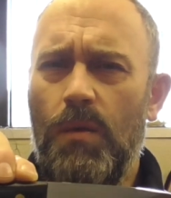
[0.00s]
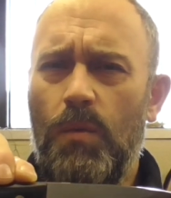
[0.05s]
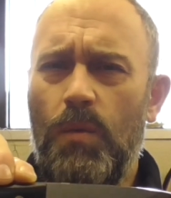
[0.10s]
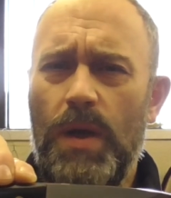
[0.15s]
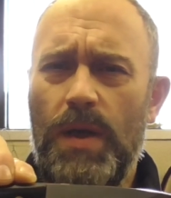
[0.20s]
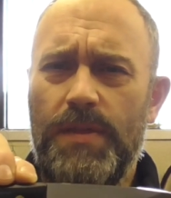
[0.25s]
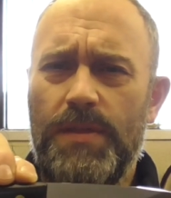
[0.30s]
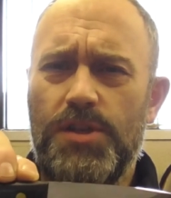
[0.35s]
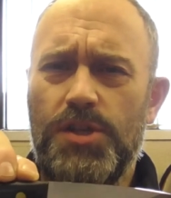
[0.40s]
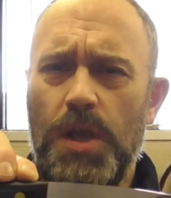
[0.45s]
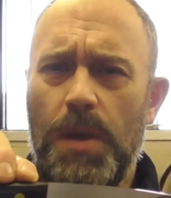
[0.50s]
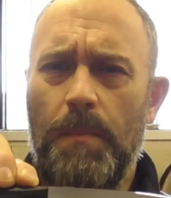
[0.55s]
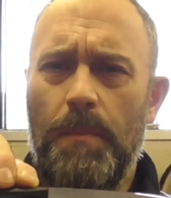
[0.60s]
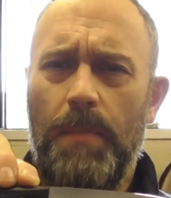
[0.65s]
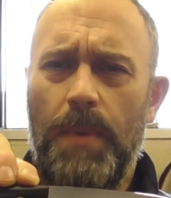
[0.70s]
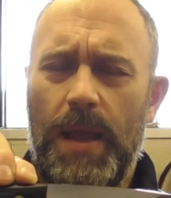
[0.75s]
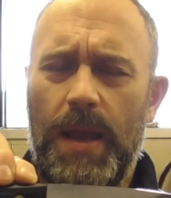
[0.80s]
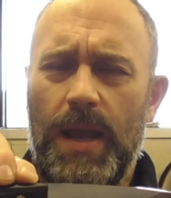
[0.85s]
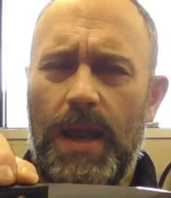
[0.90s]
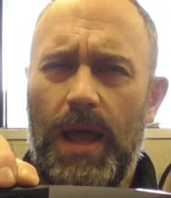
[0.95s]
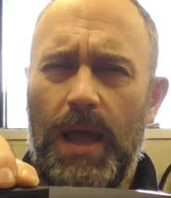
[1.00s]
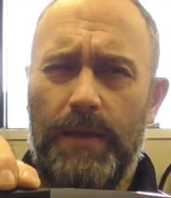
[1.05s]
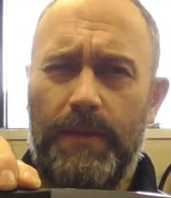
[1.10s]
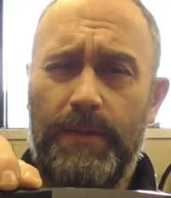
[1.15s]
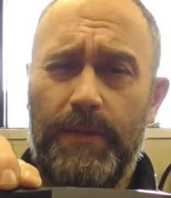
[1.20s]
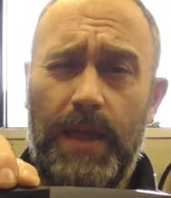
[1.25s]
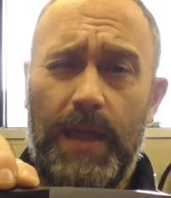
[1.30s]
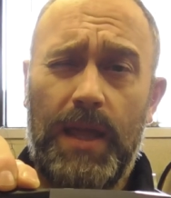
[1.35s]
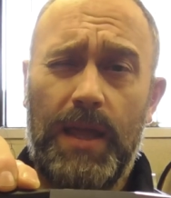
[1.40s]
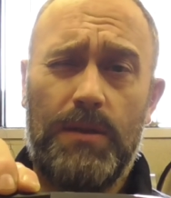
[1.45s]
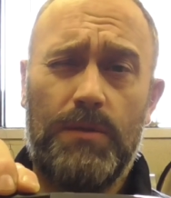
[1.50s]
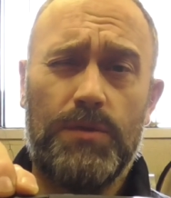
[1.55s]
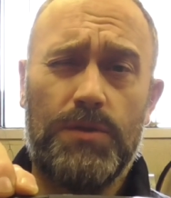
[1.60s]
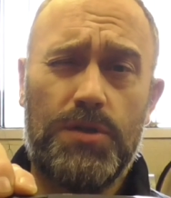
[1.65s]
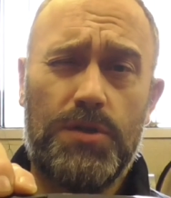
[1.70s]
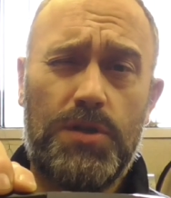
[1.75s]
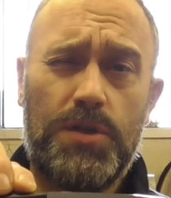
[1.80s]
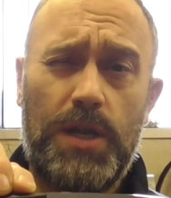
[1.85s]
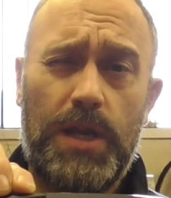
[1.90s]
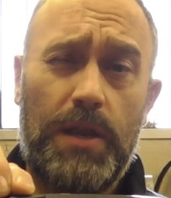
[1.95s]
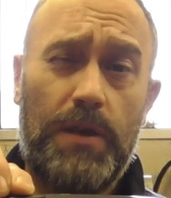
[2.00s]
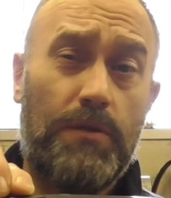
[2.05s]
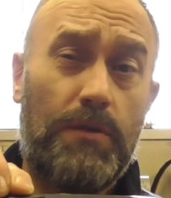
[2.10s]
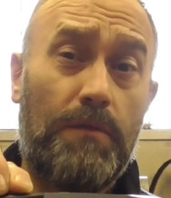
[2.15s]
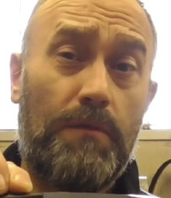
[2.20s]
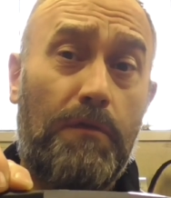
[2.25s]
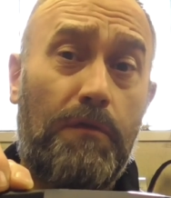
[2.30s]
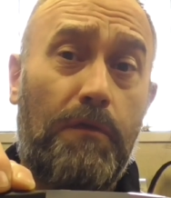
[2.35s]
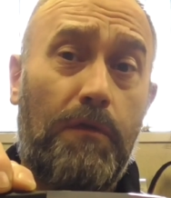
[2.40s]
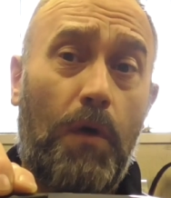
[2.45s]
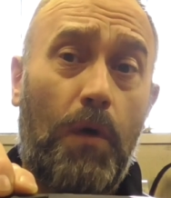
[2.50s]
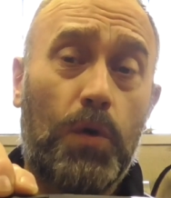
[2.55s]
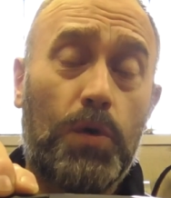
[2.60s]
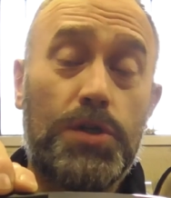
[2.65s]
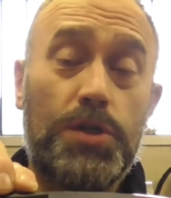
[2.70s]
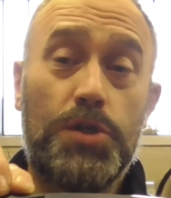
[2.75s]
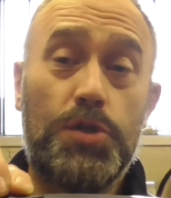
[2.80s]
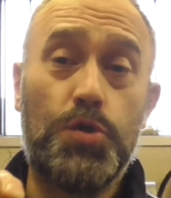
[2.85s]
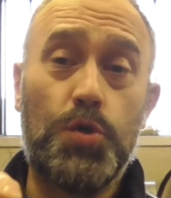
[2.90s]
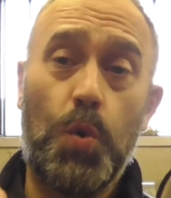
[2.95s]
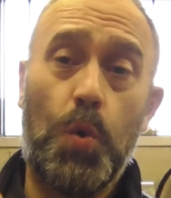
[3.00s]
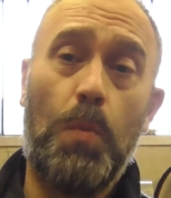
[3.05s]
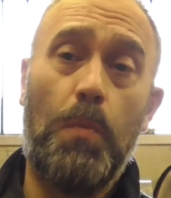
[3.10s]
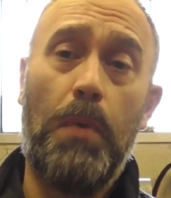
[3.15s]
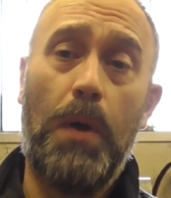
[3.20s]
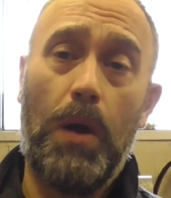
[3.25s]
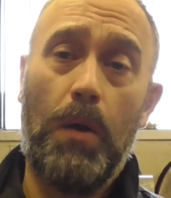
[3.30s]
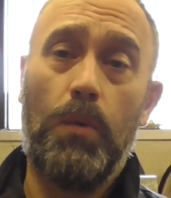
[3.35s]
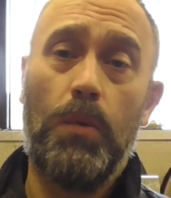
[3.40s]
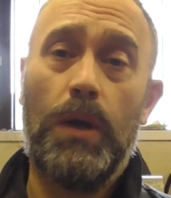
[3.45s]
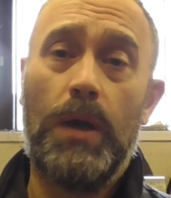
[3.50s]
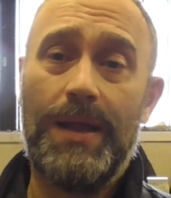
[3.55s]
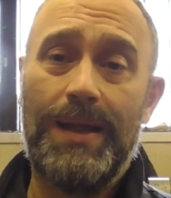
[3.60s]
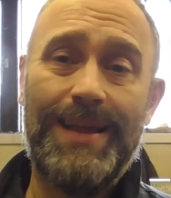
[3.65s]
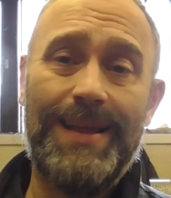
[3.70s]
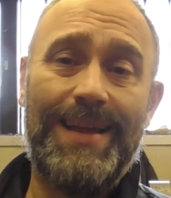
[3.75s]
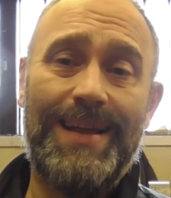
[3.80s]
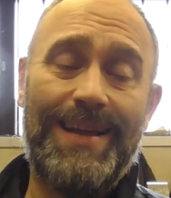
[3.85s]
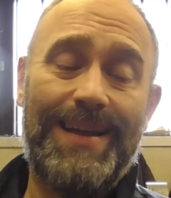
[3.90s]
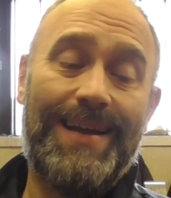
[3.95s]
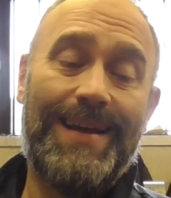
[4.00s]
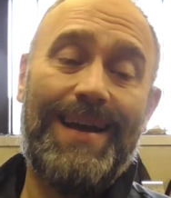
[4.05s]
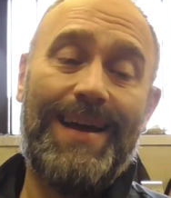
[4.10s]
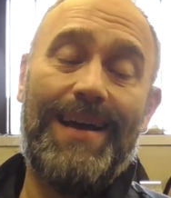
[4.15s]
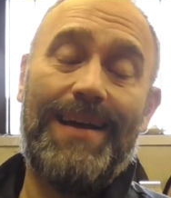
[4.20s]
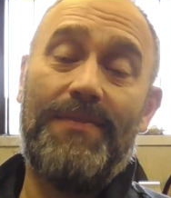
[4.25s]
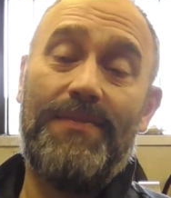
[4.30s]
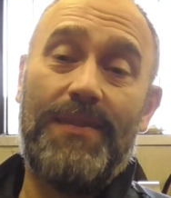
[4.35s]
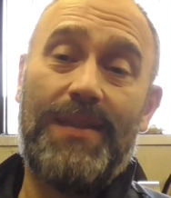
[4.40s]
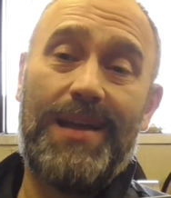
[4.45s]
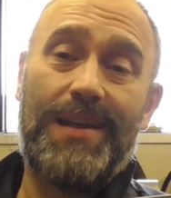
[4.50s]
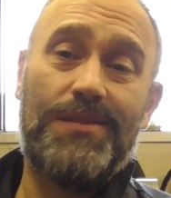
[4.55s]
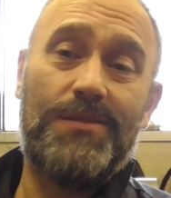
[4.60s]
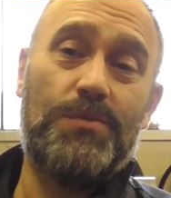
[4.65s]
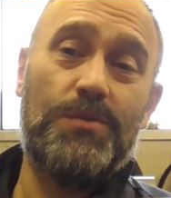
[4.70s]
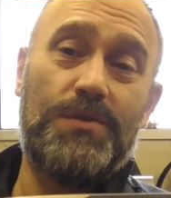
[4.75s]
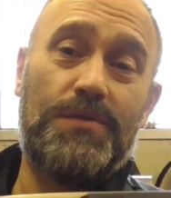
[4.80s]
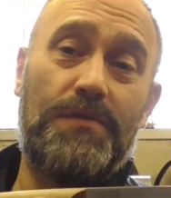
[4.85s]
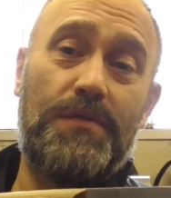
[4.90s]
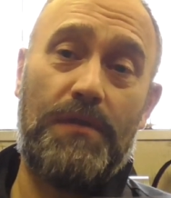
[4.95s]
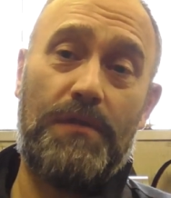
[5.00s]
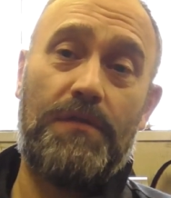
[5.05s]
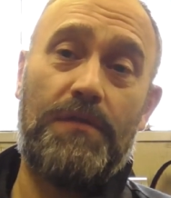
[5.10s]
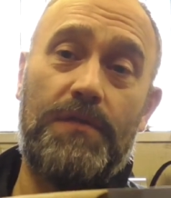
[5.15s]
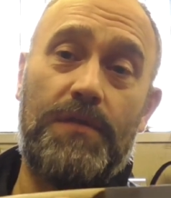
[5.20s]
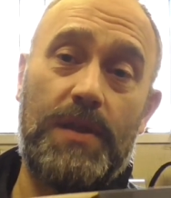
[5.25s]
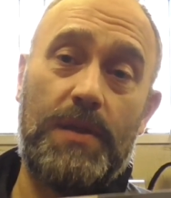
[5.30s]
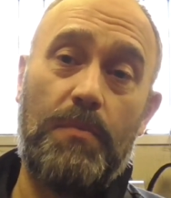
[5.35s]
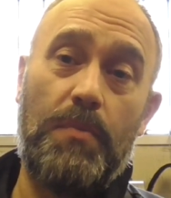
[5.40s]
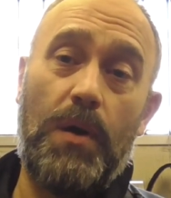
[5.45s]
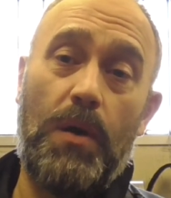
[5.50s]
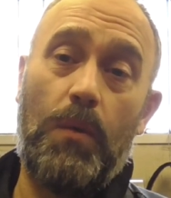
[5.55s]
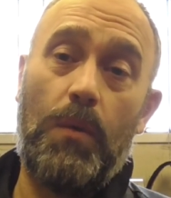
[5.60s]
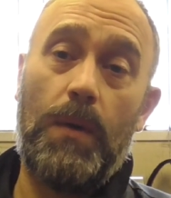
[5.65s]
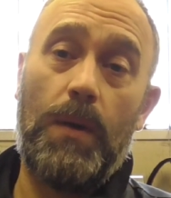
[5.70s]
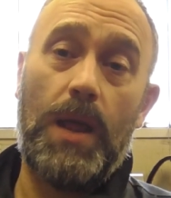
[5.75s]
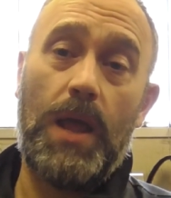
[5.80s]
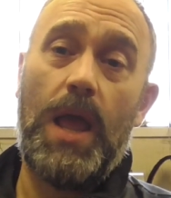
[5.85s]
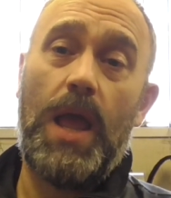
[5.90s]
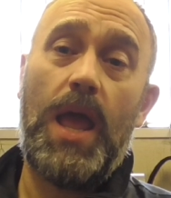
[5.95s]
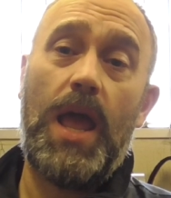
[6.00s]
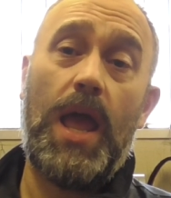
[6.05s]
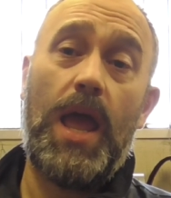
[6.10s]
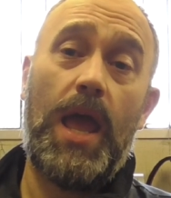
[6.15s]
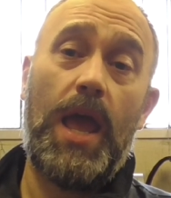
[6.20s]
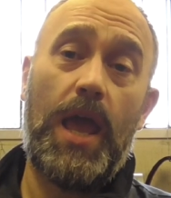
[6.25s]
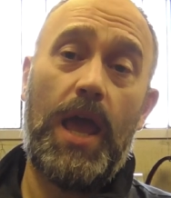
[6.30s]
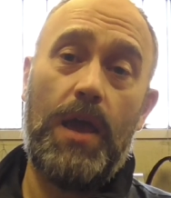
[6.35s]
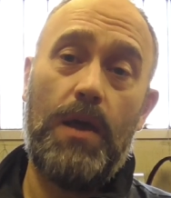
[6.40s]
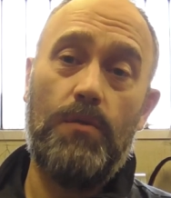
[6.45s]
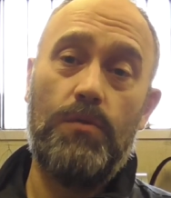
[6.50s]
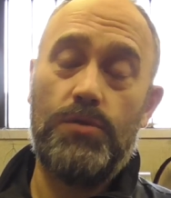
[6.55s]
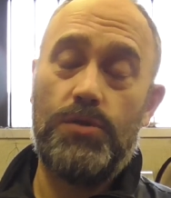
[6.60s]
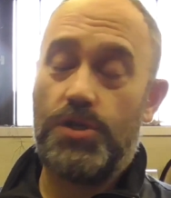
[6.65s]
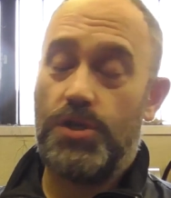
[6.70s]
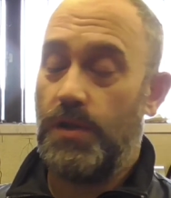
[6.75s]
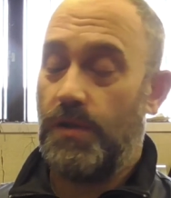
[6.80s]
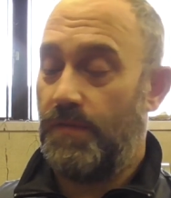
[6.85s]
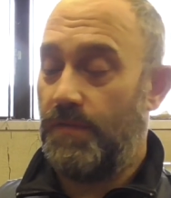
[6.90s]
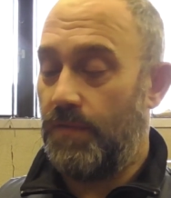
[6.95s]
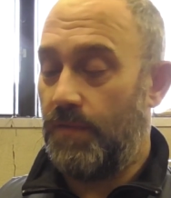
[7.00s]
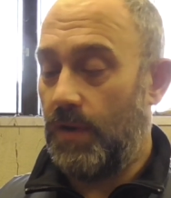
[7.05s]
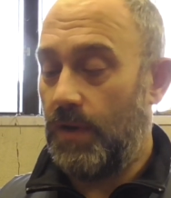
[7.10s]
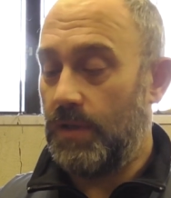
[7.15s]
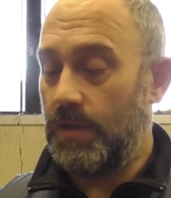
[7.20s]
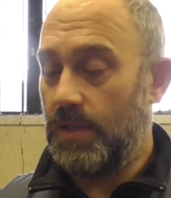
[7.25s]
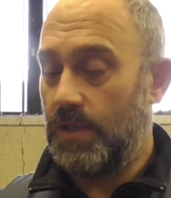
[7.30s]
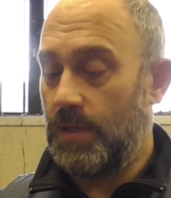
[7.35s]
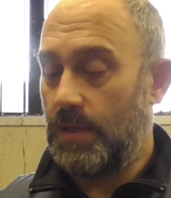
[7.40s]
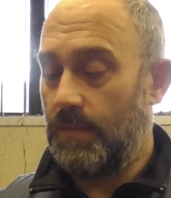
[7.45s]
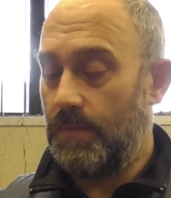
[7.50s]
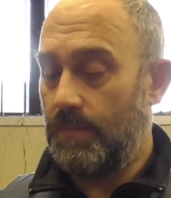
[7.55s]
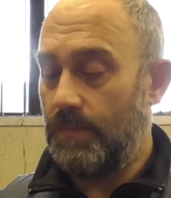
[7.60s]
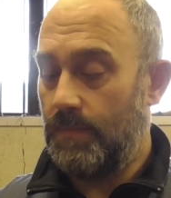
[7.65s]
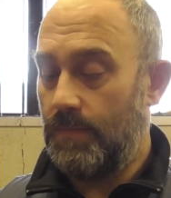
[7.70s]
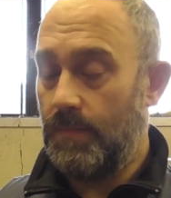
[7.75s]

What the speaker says: with shipping, I think it was £342 and that was £50. Huge difference.